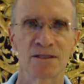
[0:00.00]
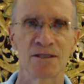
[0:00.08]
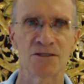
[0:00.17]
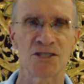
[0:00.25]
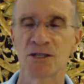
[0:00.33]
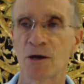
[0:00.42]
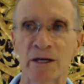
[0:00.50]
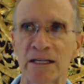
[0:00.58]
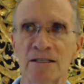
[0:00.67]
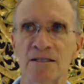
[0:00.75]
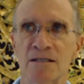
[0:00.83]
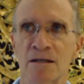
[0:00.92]
It's knowing
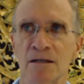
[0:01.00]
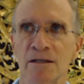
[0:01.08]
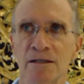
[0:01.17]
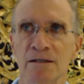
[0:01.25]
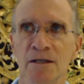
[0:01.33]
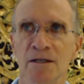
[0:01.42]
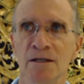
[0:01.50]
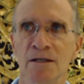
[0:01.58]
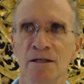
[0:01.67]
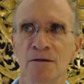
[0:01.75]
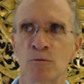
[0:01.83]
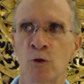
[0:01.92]
instantly
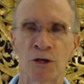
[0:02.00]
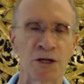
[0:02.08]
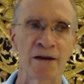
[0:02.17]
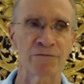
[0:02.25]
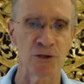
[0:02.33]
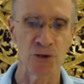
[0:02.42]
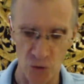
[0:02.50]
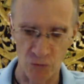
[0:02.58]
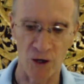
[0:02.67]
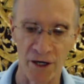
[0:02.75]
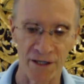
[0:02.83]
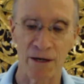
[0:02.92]
what you have to do
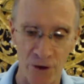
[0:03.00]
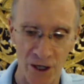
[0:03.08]
right here,